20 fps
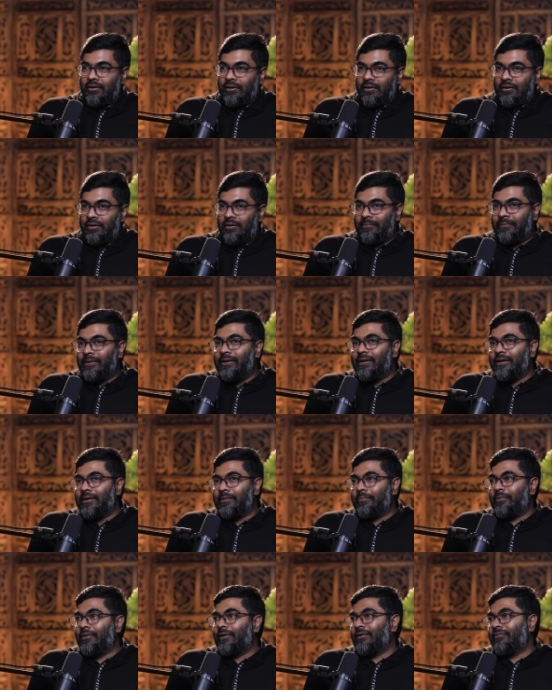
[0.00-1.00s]
are not building a
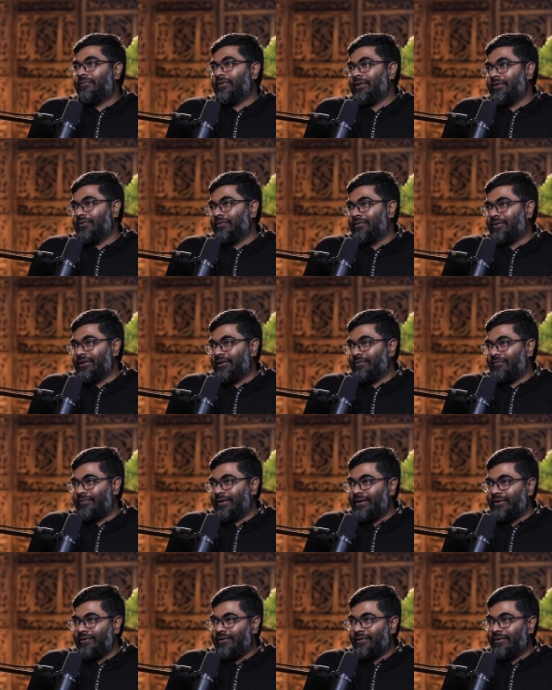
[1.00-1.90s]
product for yourself, right?